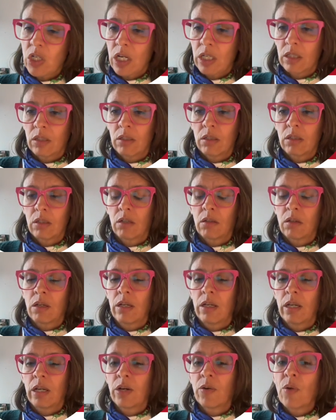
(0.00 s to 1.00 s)
and
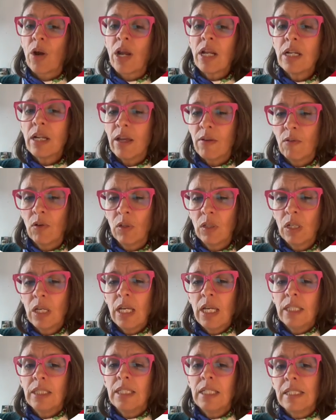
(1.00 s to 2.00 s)
grade level,
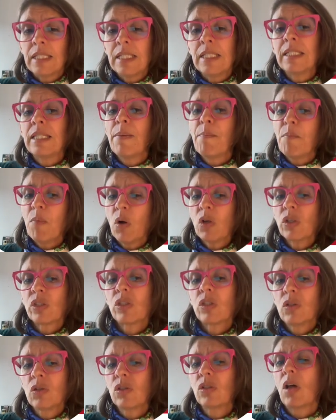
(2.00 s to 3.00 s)
this is the most
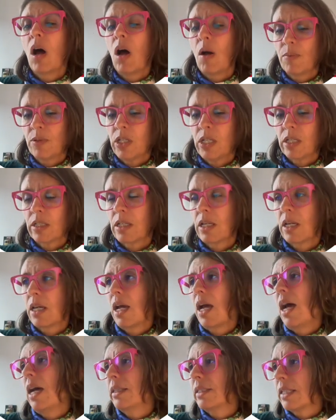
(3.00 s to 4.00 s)
used object
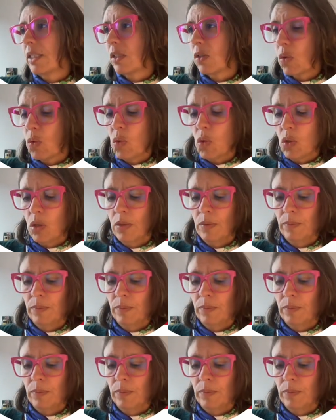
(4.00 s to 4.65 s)
at the school.